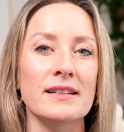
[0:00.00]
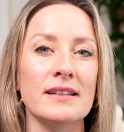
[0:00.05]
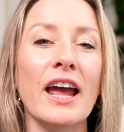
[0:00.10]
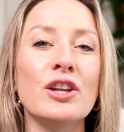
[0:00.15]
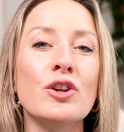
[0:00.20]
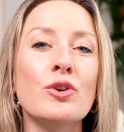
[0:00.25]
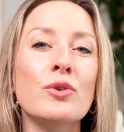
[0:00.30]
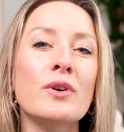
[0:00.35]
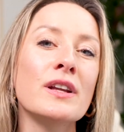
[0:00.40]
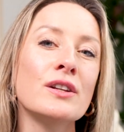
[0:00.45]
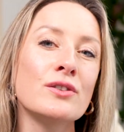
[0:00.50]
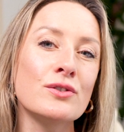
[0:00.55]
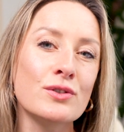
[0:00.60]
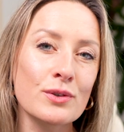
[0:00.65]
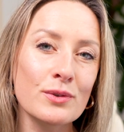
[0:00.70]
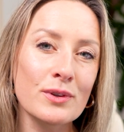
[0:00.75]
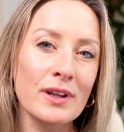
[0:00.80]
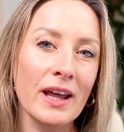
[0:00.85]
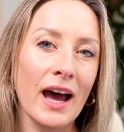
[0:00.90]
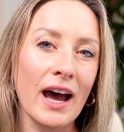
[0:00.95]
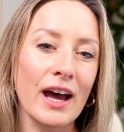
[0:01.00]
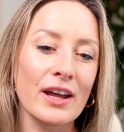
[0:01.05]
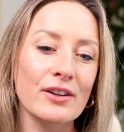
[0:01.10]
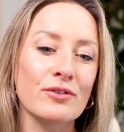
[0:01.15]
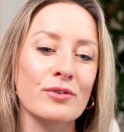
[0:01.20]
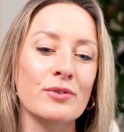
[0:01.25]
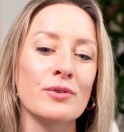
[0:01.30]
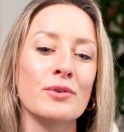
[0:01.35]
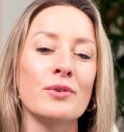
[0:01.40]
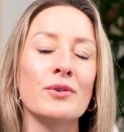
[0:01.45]
And you can do that
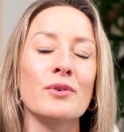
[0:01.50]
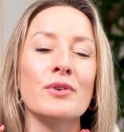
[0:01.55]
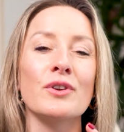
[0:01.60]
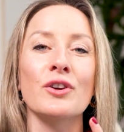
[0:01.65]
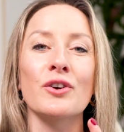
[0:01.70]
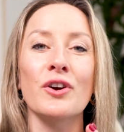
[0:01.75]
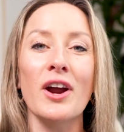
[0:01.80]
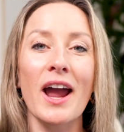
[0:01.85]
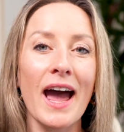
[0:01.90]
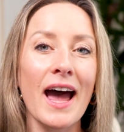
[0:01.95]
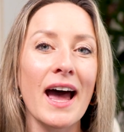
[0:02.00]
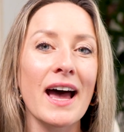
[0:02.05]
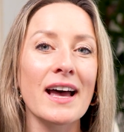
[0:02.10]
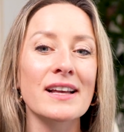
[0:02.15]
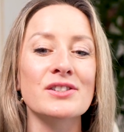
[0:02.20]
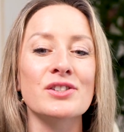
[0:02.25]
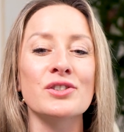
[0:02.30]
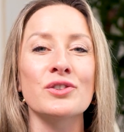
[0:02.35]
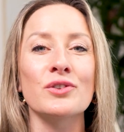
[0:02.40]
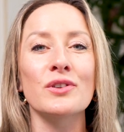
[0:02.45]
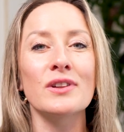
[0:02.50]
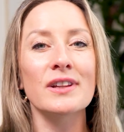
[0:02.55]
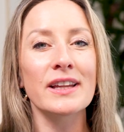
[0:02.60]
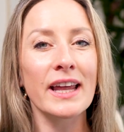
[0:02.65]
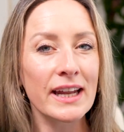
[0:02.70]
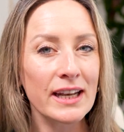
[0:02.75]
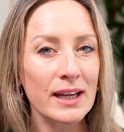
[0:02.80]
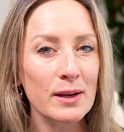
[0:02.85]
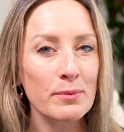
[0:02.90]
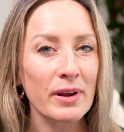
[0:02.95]
through your ads, your
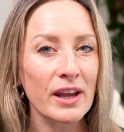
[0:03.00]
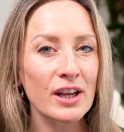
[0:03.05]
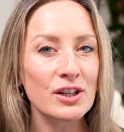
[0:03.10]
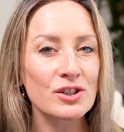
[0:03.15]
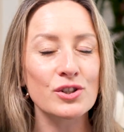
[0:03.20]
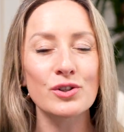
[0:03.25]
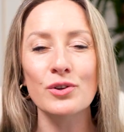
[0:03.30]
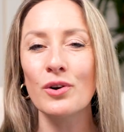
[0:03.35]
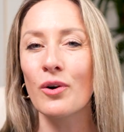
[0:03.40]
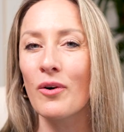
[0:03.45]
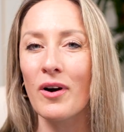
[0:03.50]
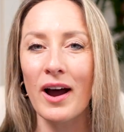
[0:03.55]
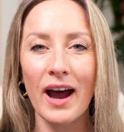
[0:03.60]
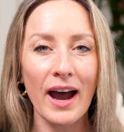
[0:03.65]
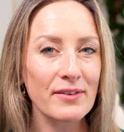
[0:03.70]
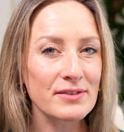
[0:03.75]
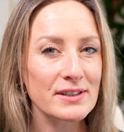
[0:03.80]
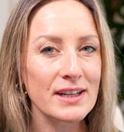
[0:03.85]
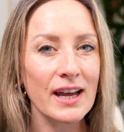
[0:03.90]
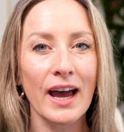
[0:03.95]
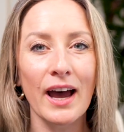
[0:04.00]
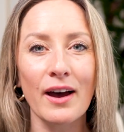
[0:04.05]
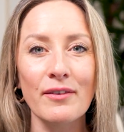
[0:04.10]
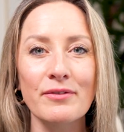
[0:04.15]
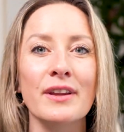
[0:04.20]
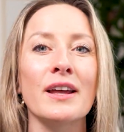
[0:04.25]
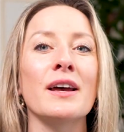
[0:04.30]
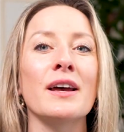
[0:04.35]
landing page. You don't have to have